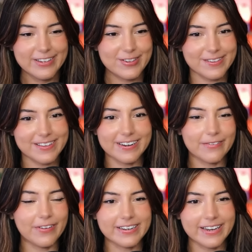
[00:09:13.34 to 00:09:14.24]
She's
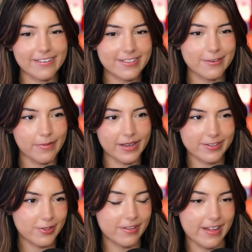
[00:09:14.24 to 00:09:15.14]
gonna find out too
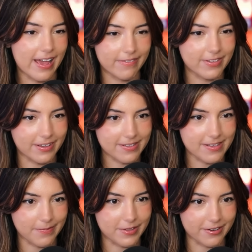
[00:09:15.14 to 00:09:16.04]
much, they'll have to
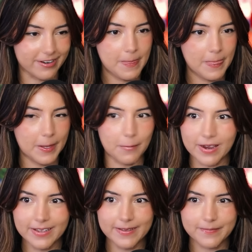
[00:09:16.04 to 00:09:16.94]
accept her.
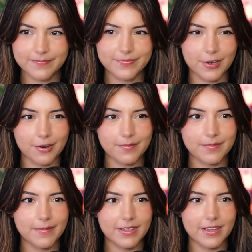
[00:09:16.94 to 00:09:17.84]
Right? Or
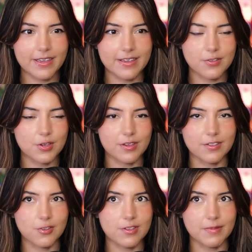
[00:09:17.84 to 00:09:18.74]
maybe I guess she
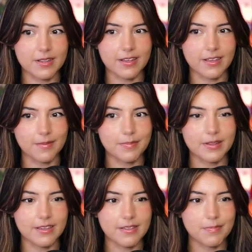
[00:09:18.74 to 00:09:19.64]
could just be like a
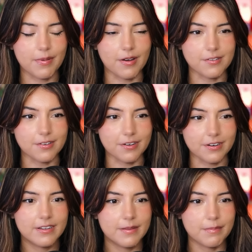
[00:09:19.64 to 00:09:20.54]
police
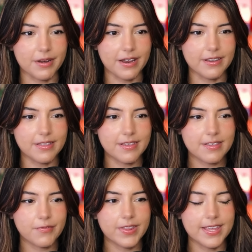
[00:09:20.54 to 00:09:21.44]
partner. But I, it
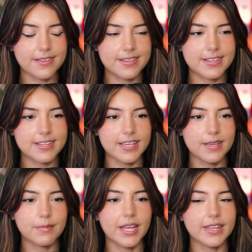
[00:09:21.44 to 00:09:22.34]
doesn't really
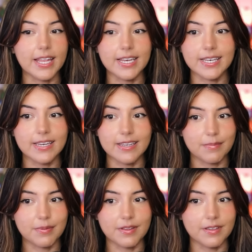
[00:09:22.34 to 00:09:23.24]
seem like they
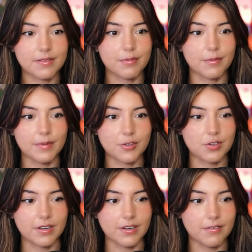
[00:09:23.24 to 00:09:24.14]
need police
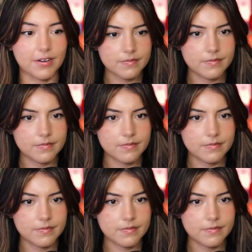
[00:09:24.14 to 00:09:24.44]
permission anywhere.